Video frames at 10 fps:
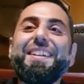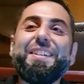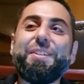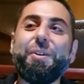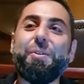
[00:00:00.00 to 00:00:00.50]

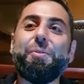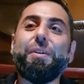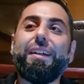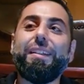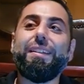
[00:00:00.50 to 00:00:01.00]
So
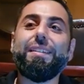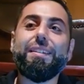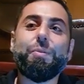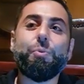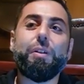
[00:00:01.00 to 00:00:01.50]
this
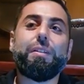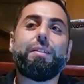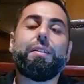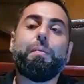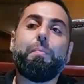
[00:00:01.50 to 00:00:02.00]
is what
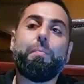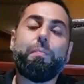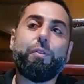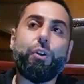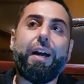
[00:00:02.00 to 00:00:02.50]

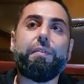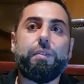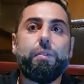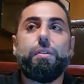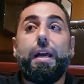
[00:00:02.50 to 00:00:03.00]
drives
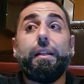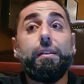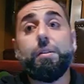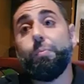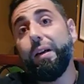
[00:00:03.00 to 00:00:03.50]
students, and
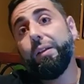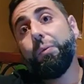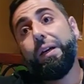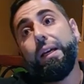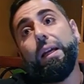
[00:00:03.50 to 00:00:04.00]
there's, by the
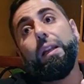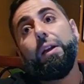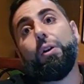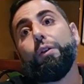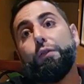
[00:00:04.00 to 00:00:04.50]
way, a
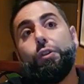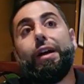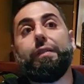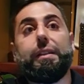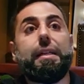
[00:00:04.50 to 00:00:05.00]
lot of
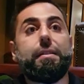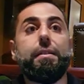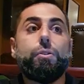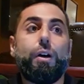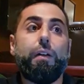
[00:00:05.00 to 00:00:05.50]
drive in that
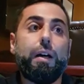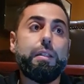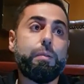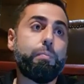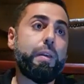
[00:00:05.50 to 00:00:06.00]
sense. So I
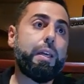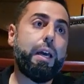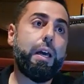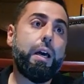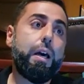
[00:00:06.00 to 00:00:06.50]
speak
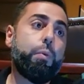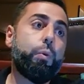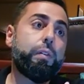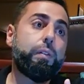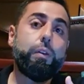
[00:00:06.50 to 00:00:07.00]

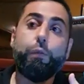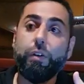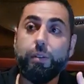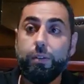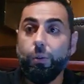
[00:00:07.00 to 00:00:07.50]
with
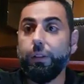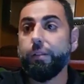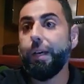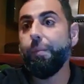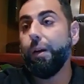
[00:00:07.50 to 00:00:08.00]
universities all the
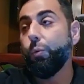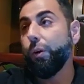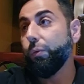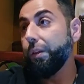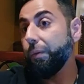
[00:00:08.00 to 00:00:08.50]
time, and I work
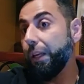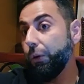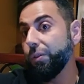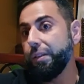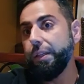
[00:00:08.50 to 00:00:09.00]
with them
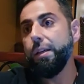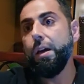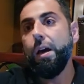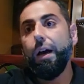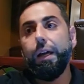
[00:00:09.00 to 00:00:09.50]
closely,
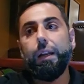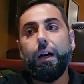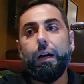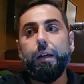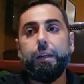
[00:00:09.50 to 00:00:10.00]
and
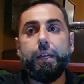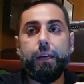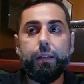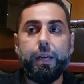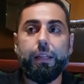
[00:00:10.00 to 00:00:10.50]
I
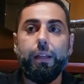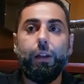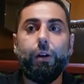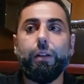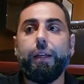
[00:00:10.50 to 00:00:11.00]
hear that a
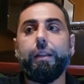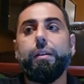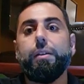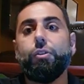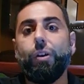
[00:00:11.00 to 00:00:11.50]
lot. Like,
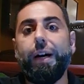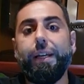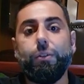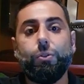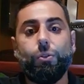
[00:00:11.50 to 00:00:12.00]
they're trying
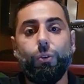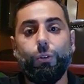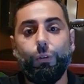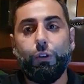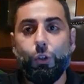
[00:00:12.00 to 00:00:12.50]
to sort
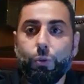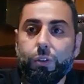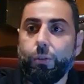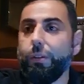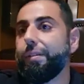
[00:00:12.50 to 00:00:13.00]
of shoo
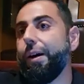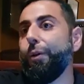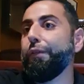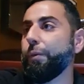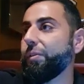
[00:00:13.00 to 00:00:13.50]
students
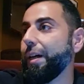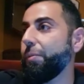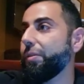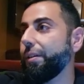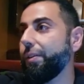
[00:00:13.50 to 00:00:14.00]
away from
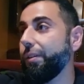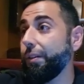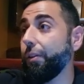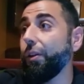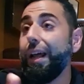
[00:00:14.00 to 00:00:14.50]
cybersecurity.
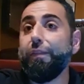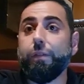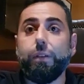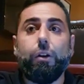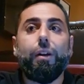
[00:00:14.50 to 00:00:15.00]
They don't
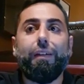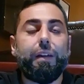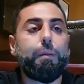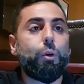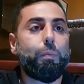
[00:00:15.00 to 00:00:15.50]
have
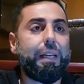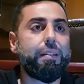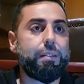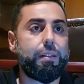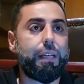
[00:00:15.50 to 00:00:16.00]
any more
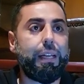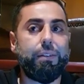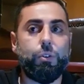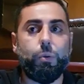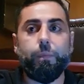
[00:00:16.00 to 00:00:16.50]
places in the
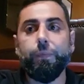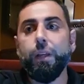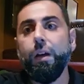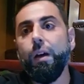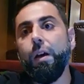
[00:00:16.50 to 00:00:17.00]
classroom.
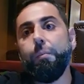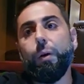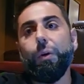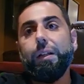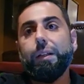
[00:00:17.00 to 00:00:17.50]
But
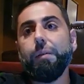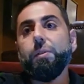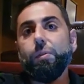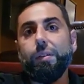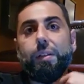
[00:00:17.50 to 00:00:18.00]
when it comes
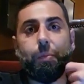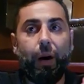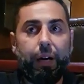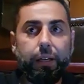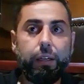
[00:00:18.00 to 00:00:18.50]
to the
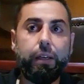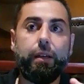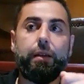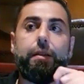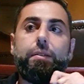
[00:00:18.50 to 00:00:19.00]
spike,
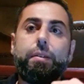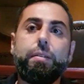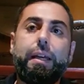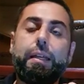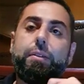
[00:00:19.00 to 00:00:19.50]
this
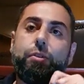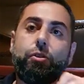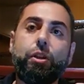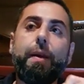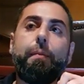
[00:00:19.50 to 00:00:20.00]
is an
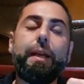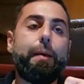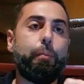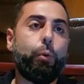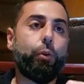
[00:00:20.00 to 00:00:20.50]
extremely
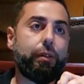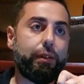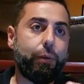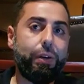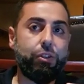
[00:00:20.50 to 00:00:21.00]

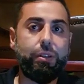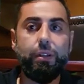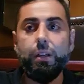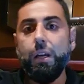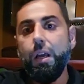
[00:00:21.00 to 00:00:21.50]
important question.